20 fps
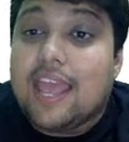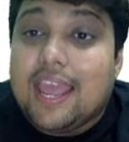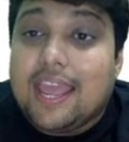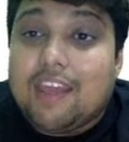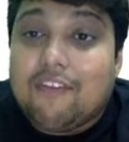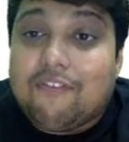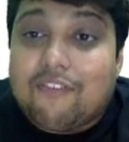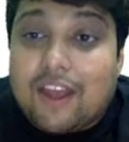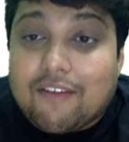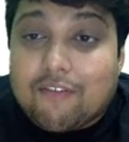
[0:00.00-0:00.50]

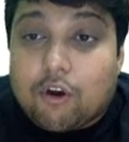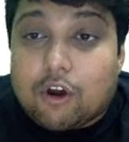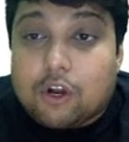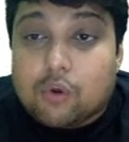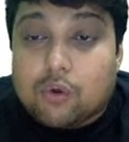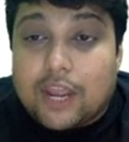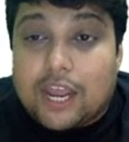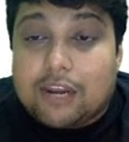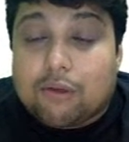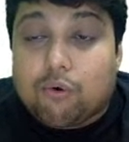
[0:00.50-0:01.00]
If I want to
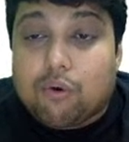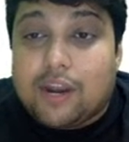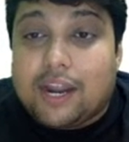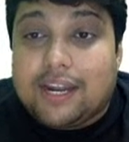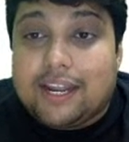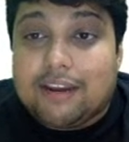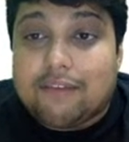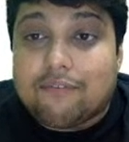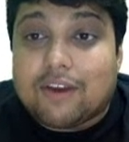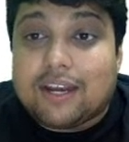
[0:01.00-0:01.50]
calculate
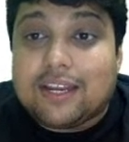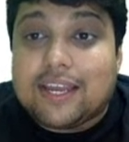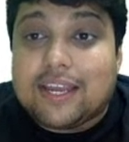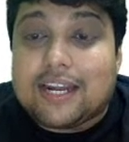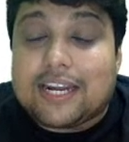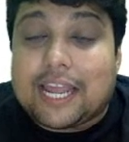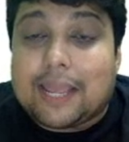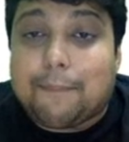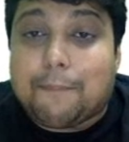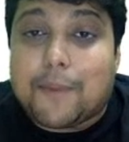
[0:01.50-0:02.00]
in 1 year
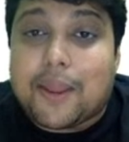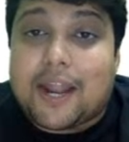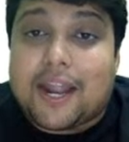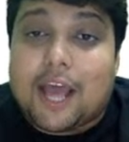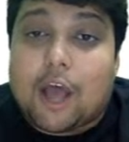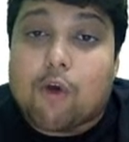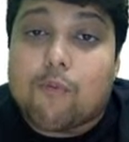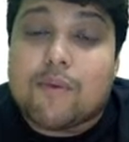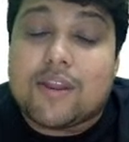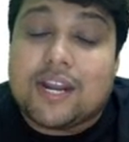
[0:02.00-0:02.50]
time period
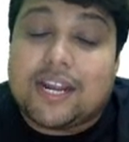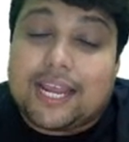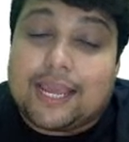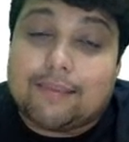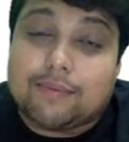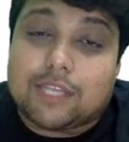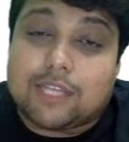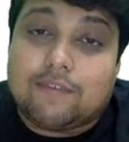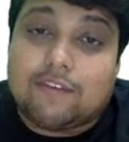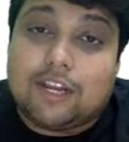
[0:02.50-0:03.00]
how many
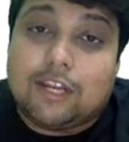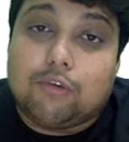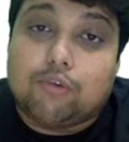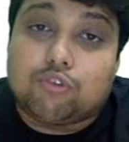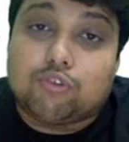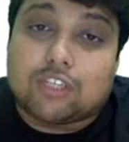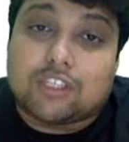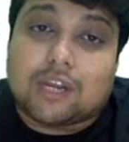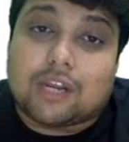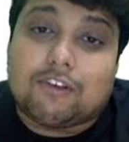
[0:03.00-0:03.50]
times I will use
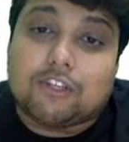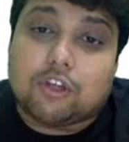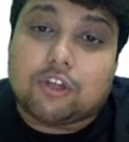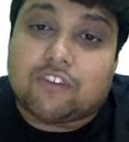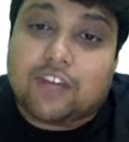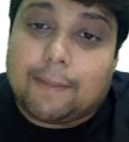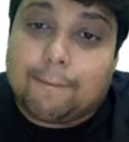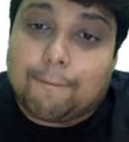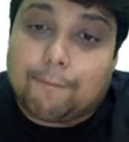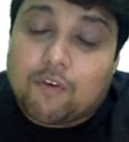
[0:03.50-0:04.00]
the service of
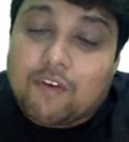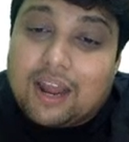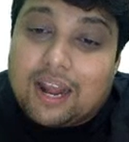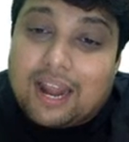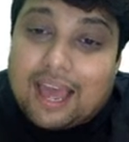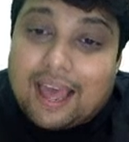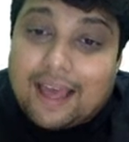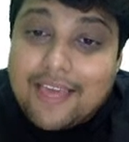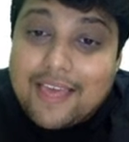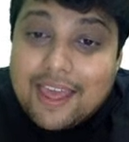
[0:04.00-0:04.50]
tempo
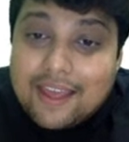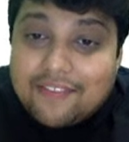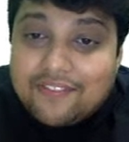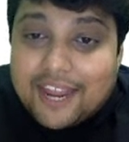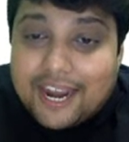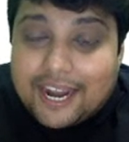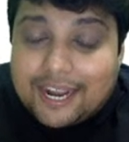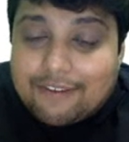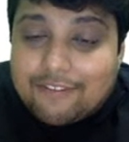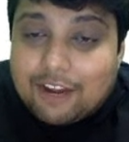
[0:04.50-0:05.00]
wala,
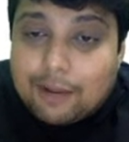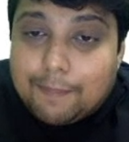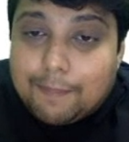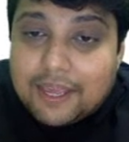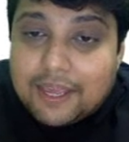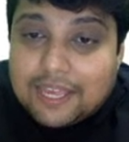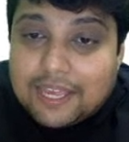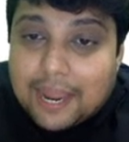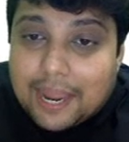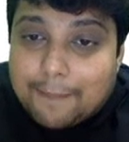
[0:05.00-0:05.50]
that will be
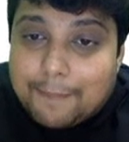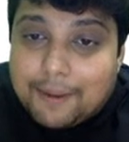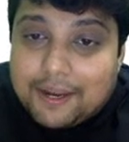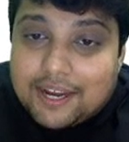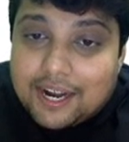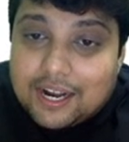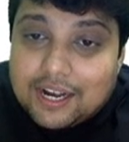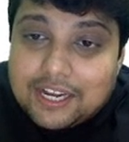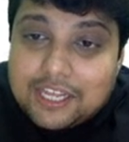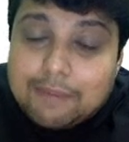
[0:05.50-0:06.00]

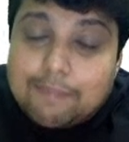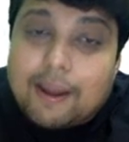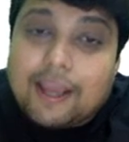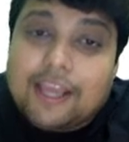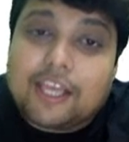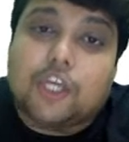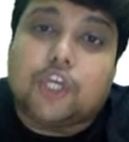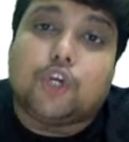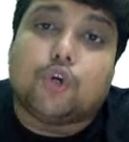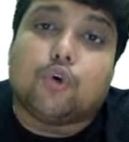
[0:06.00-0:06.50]
capital D by
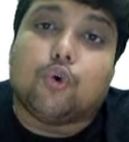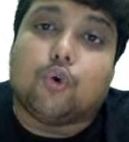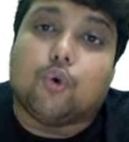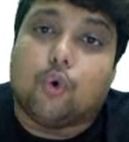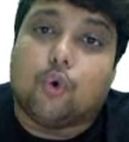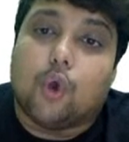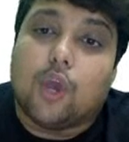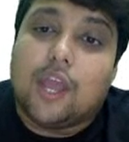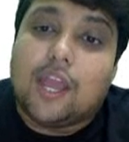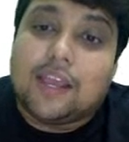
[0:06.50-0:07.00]
Q.
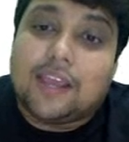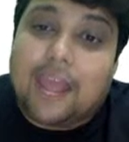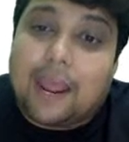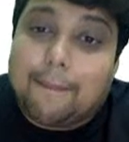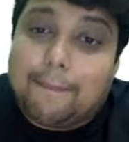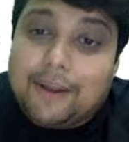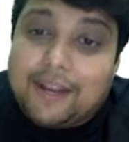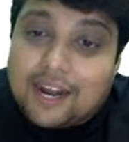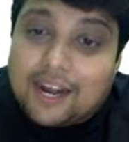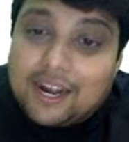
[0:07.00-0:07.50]

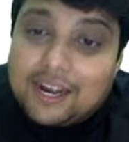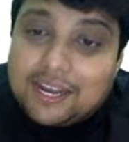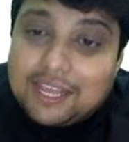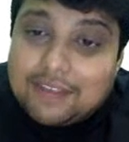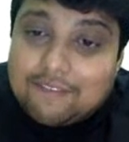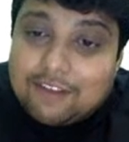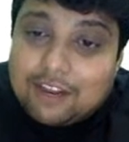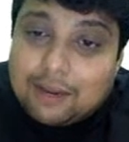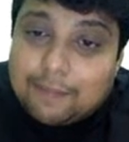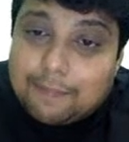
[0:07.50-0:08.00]
Capital D
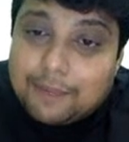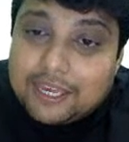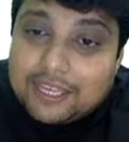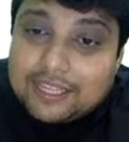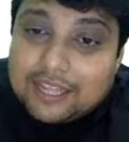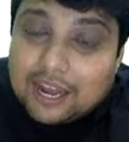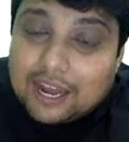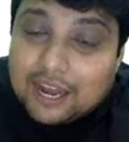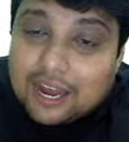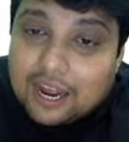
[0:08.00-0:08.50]
will be
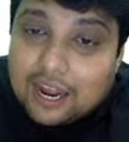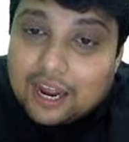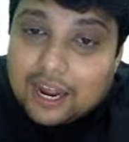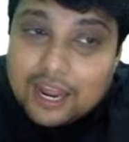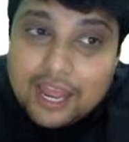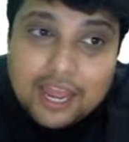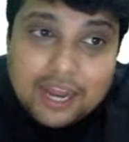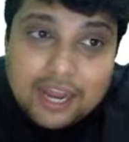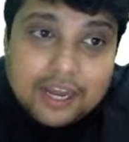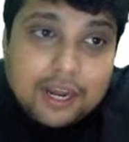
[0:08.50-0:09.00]
the
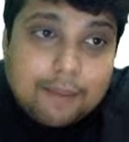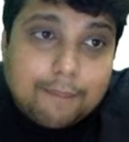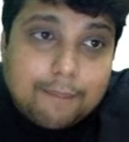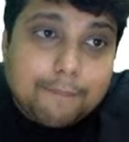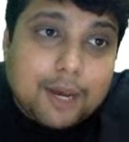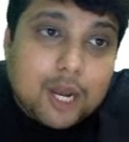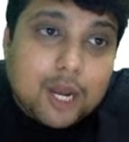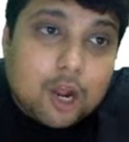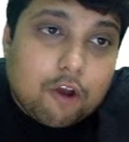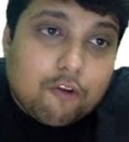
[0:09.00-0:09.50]
number
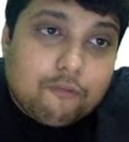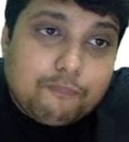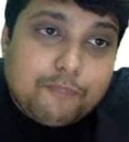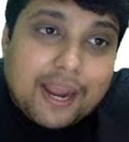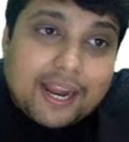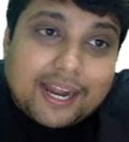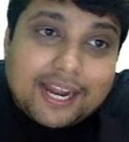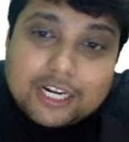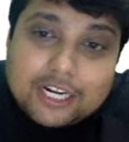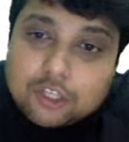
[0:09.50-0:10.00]
of
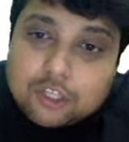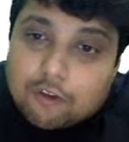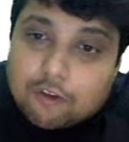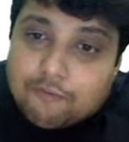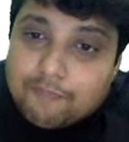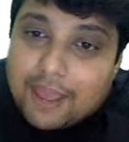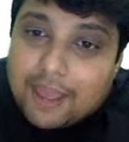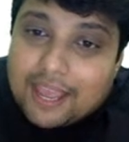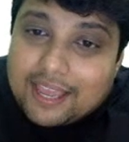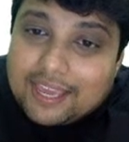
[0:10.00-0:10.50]
packets of
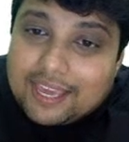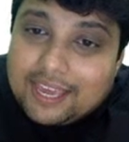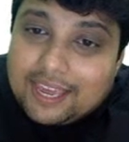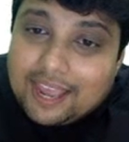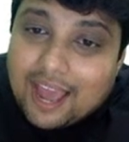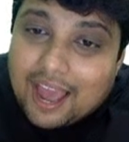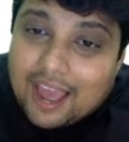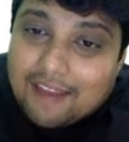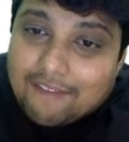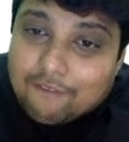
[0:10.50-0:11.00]
Maggi
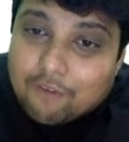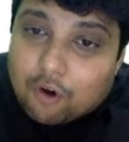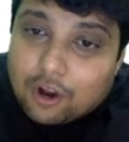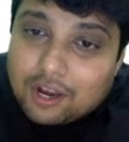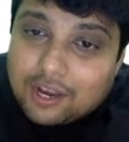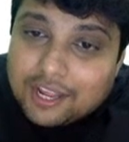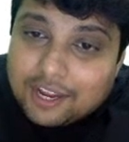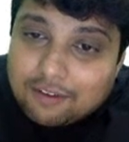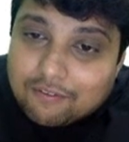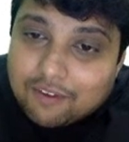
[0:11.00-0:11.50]
I
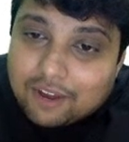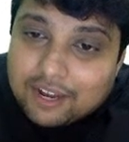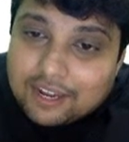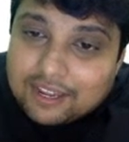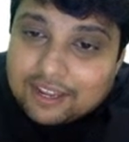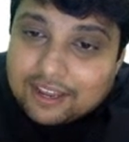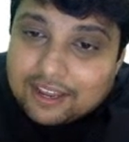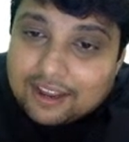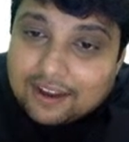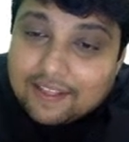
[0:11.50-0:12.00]
want in 1
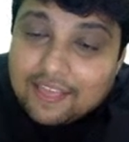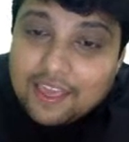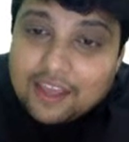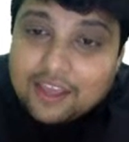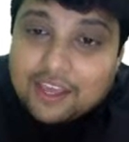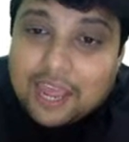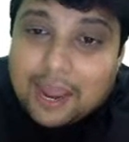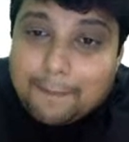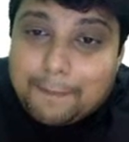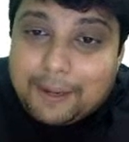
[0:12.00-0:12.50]
year.
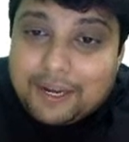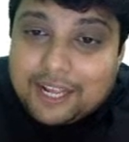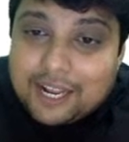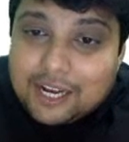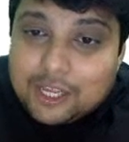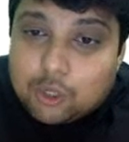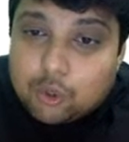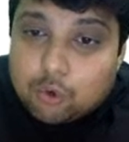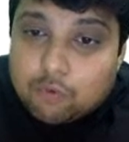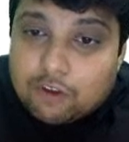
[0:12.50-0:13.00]
Capital
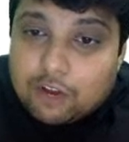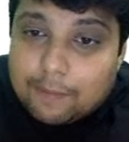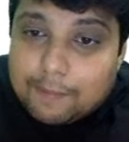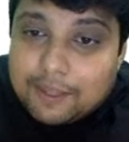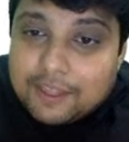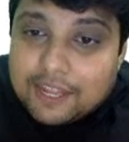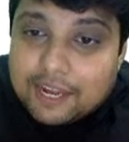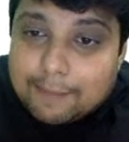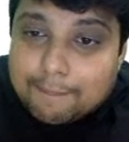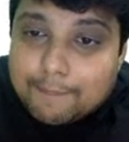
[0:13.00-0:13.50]
Q will be
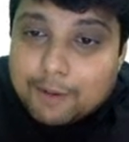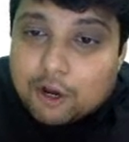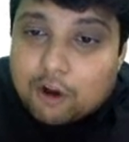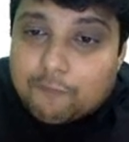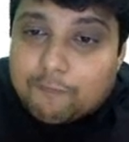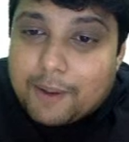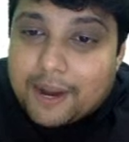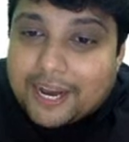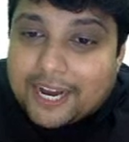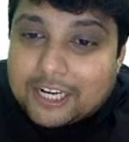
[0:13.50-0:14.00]
the number of
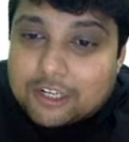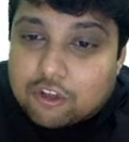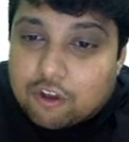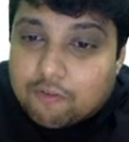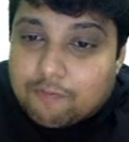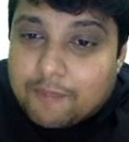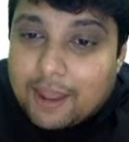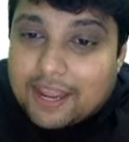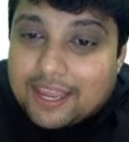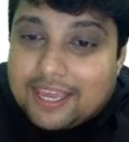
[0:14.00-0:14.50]
packets of
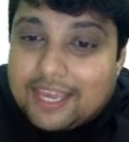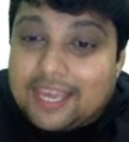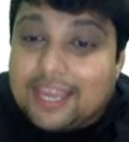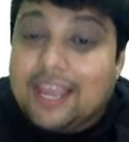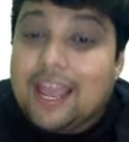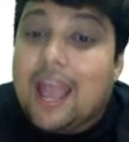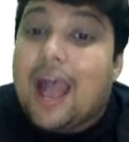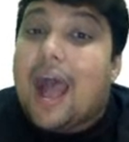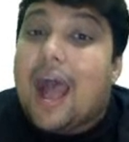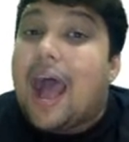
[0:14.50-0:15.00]

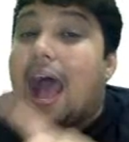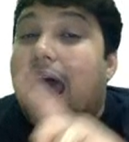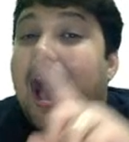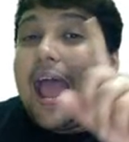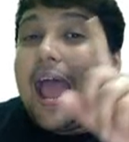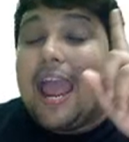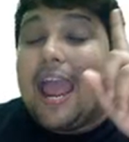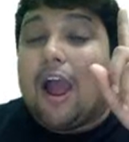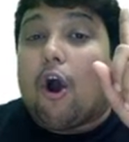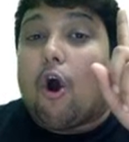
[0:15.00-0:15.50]
Maggi
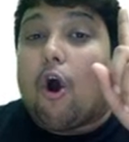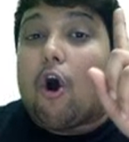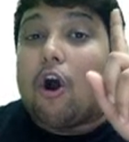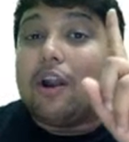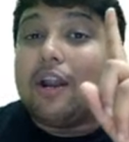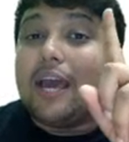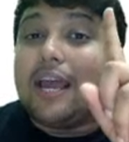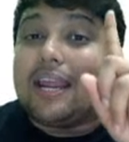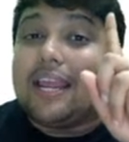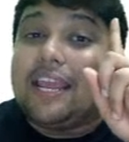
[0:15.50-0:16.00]
I
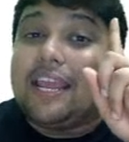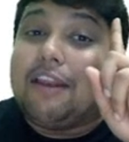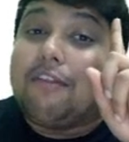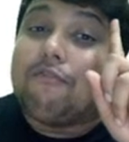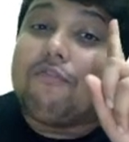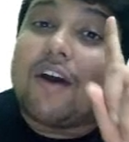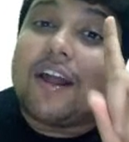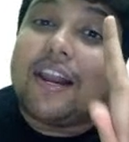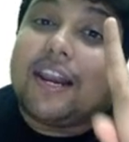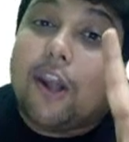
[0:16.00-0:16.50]
order in
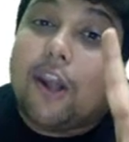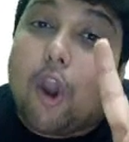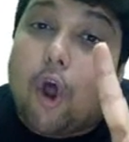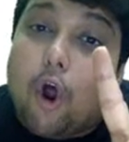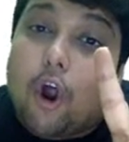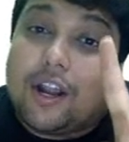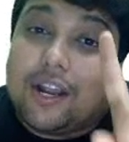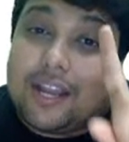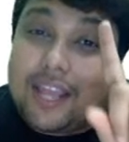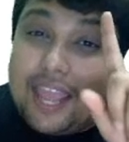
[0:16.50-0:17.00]
one
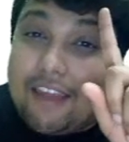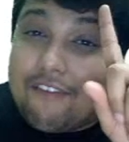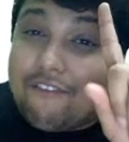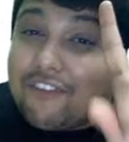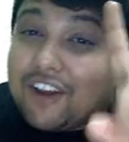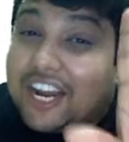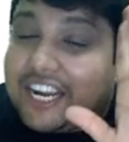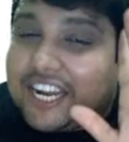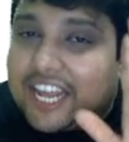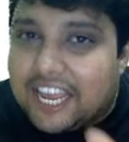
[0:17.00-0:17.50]
lot
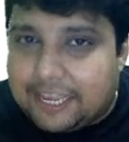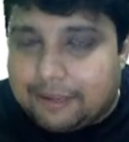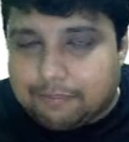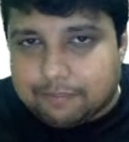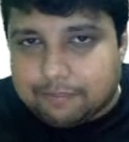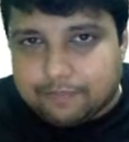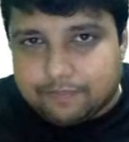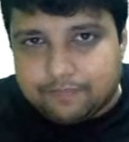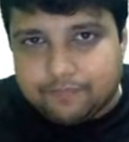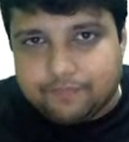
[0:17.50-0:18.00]
every time.